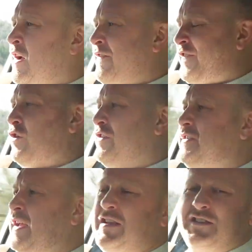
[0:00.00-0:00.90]
for the
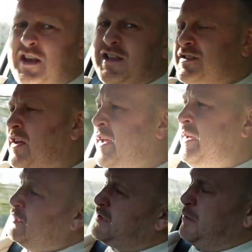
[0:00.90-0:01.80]
days that it's sunny,
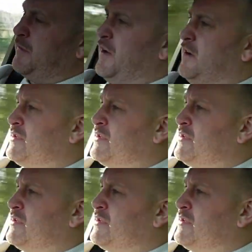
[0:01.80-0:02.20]
which, to be fair, in